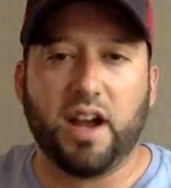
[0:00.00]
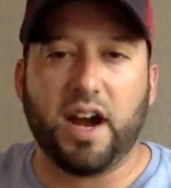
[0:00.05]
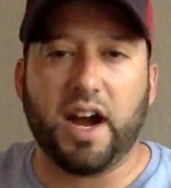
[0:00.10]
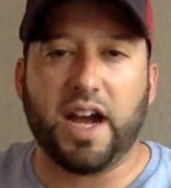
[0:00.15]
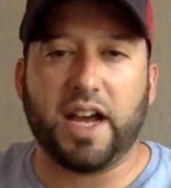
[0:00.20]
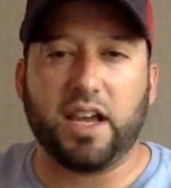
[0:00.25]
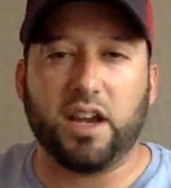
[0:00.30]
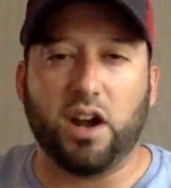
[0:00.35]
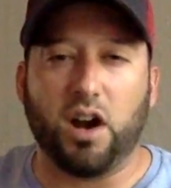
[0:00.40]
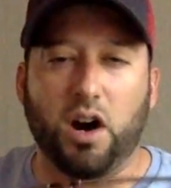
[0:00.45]

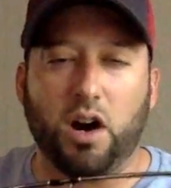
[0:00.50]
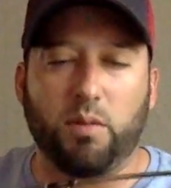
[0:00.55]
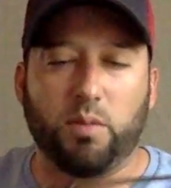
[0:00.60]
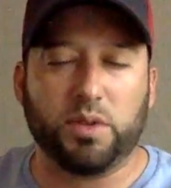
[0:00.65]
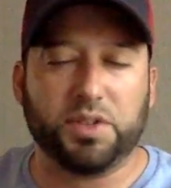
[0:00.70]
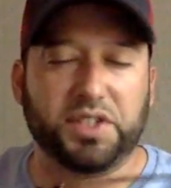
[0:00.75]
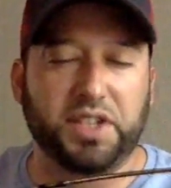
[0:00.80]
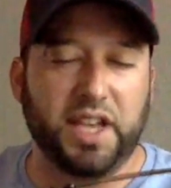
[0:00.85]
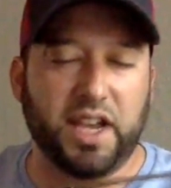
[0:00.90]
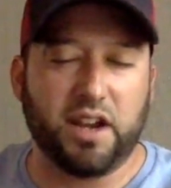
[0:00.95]
I could
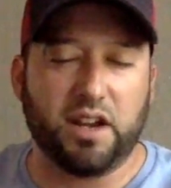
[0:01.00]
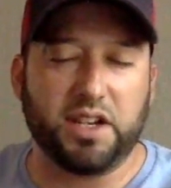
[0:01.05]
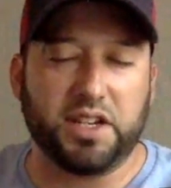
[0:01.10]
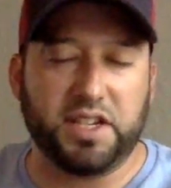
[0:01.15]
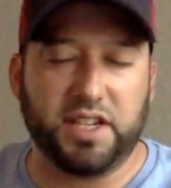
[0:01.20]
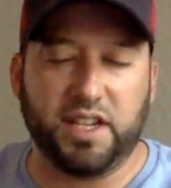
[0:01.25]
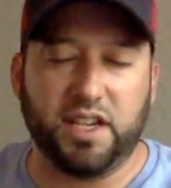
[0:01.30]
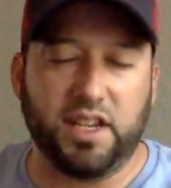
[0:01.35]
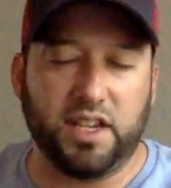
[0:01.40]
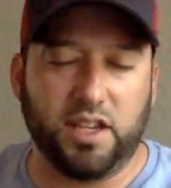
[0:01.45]
almost
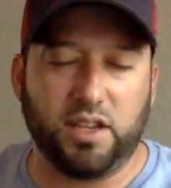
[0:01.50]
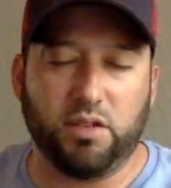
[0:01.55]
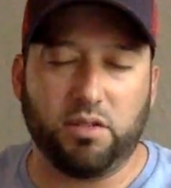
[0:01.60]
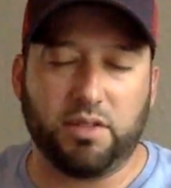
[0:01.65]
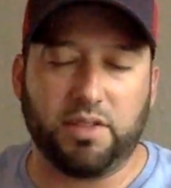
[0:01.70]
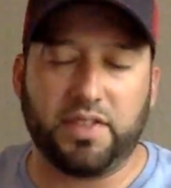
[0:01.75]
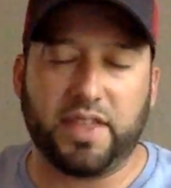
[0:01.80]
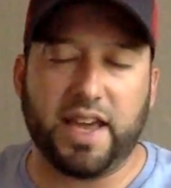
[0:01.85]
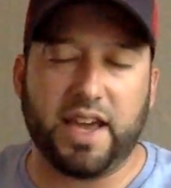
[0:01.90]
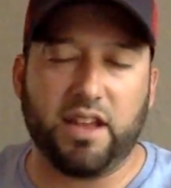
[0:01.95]
guarantee you
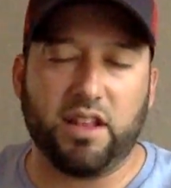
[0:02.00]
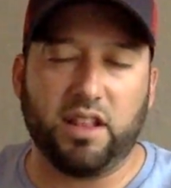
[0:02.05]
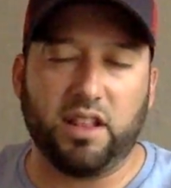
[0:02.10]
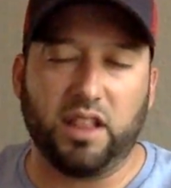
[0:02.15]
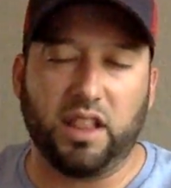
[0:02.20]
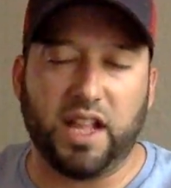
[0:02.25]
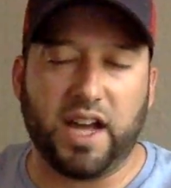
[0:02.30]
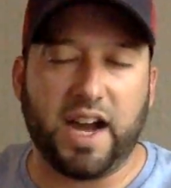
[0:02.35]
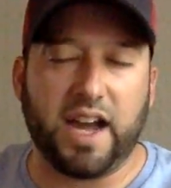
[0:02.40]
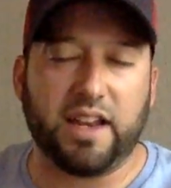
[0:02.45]
that that
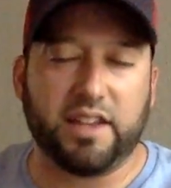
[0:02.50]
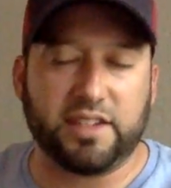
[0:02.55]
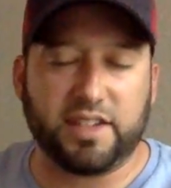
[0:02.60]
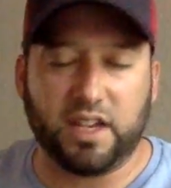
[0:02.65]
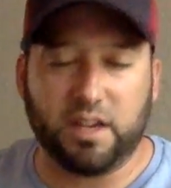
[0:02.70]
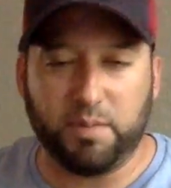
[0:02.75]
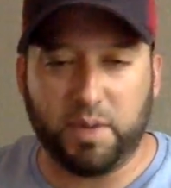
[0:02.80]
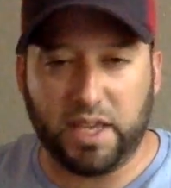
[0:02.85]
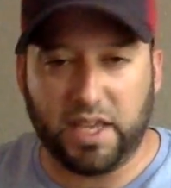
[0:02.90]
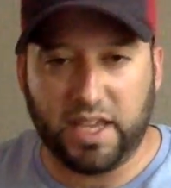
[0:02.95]
line is
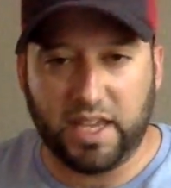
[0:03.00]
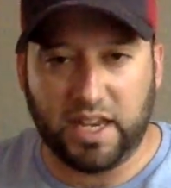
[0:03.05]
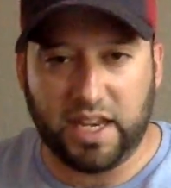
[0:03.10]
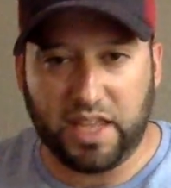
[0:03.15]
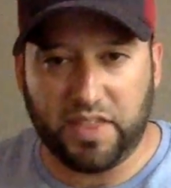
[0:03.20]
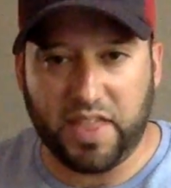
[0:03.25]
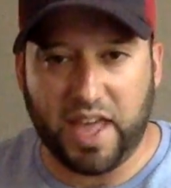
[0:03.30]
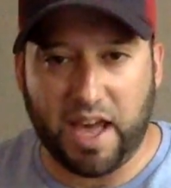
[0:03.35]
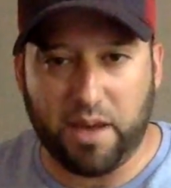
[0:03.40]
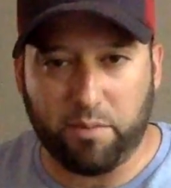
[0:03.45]
going to be
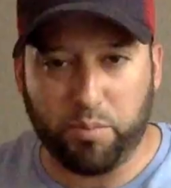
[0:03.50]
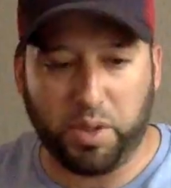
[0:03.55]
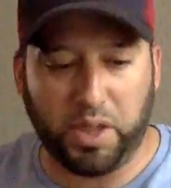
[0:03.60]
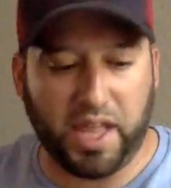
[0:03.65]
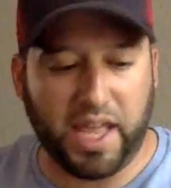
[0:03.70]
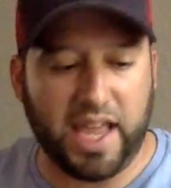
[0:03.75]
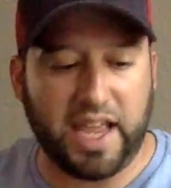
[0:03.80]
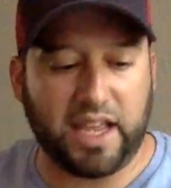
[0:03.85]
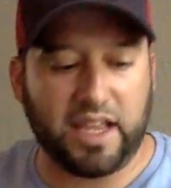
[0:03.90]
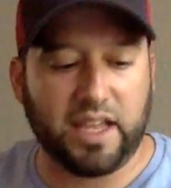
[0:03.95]
hitting that
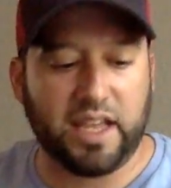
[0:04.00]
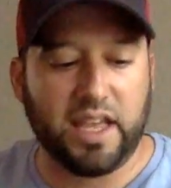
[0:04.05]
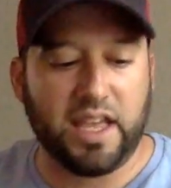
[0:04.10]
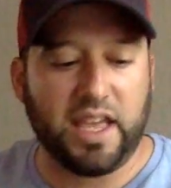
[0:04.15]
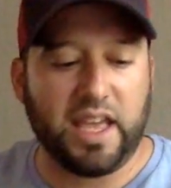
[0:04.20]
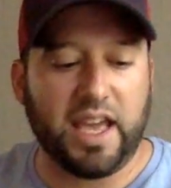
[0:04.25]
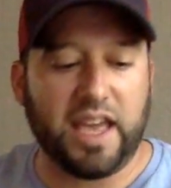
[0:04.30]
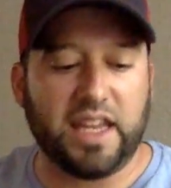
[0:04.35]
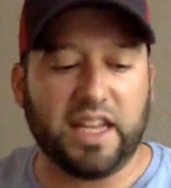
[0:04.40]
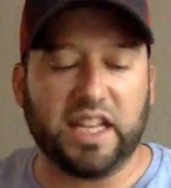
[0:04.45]
blank
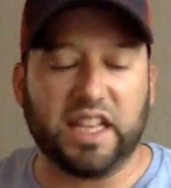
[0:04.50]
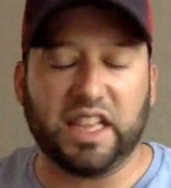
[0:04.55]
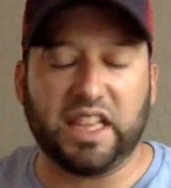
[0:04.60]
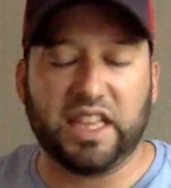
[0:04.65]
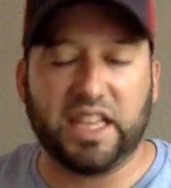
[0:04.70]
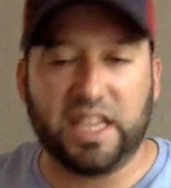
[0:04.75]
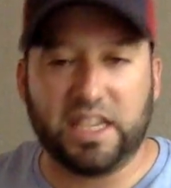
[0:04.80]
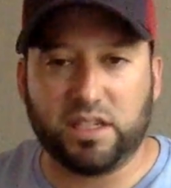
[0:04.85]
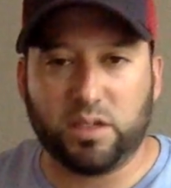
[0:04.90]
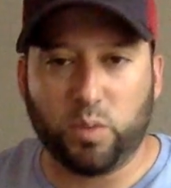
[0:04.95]
in at
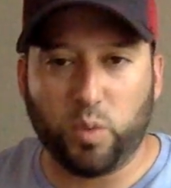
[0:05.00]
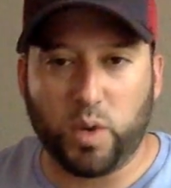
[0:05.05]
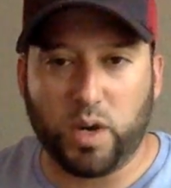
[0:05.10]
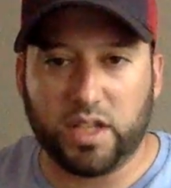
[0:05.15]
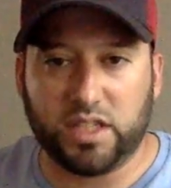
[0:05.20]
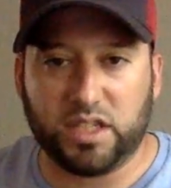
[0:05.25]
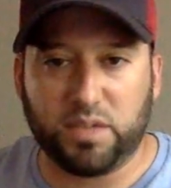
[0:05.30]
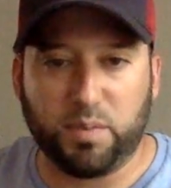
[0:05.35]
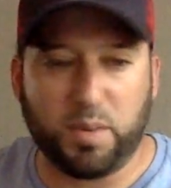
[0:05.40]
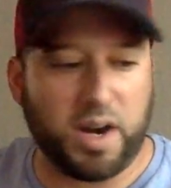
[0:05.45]
least
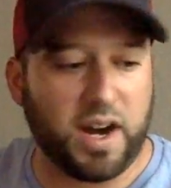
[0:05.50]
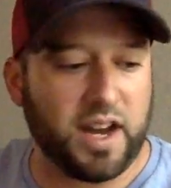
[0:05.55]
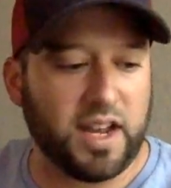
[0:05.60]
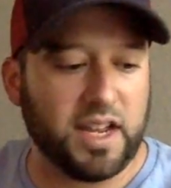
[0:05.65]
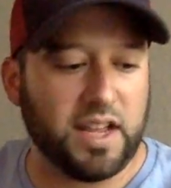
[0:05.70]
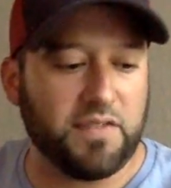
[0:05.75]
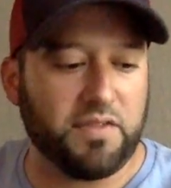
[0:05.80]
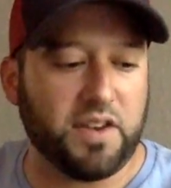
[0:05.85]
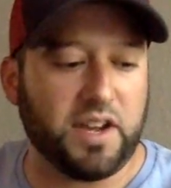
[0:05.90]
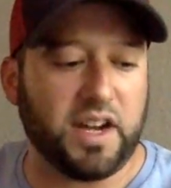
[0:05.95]
one spot,
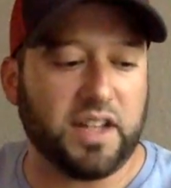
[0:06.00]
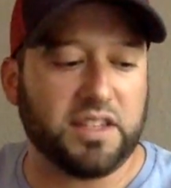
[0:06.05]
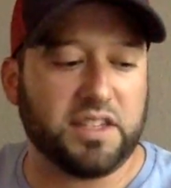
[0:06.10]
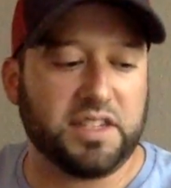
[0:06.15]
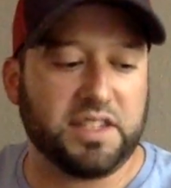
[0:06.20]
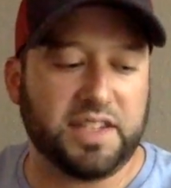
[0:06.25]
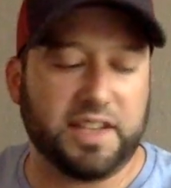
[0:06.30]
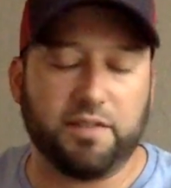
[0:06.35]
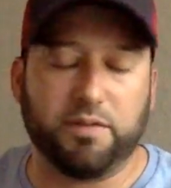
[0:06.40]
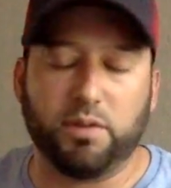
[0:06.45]
if not
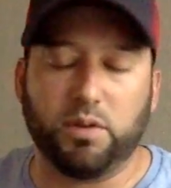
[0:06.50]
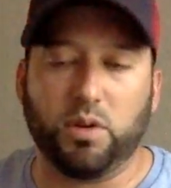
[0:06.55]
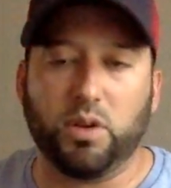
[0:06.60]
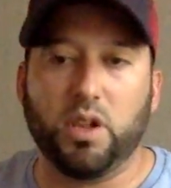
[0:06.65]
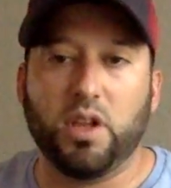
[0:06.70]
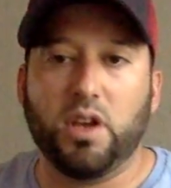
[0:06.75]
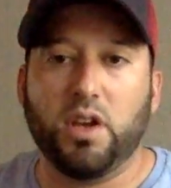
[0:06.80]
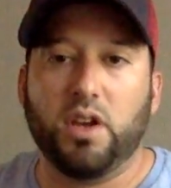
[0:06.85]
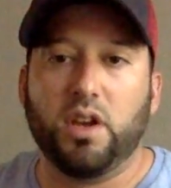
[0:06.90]
several.